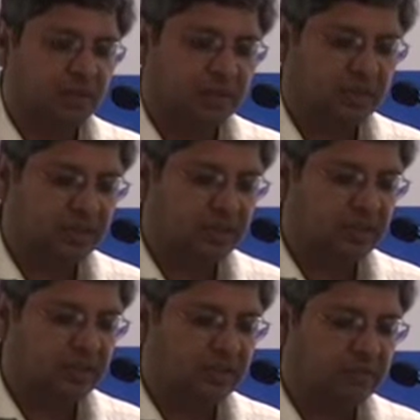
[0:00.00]

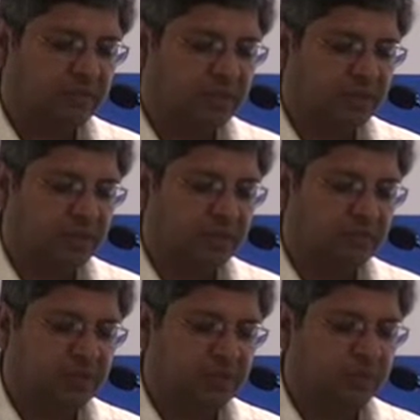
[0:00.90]
in
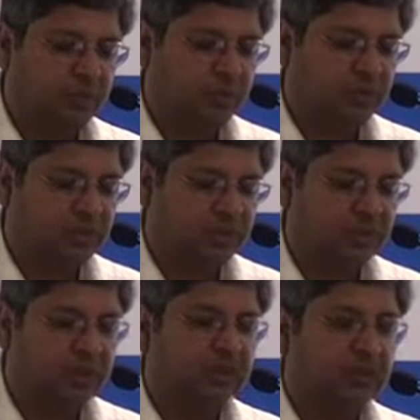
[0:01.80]
February, March
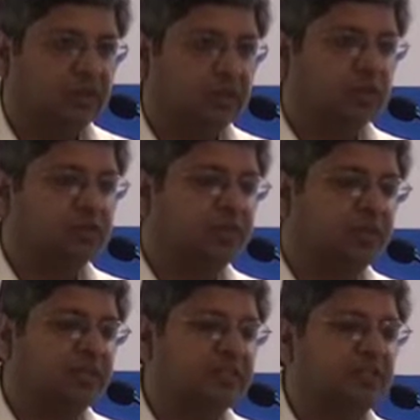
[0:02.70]
03, those
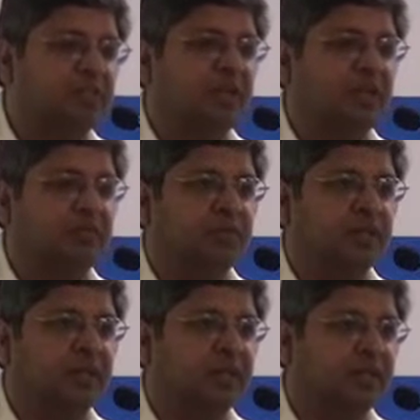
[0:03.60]
figures have been
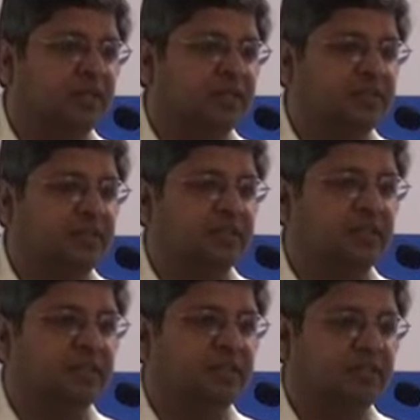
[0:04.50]
lifted and
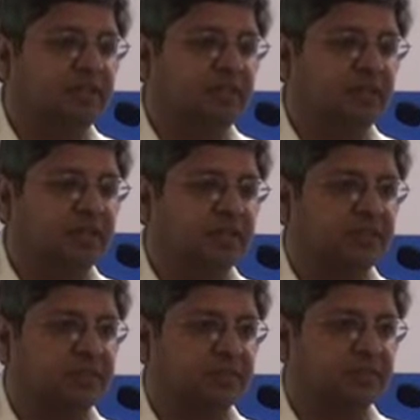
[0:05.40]
inserted in these
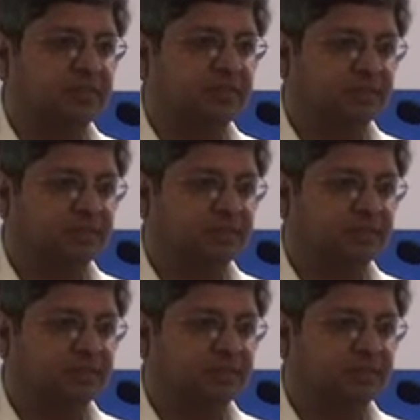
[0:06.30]
applications.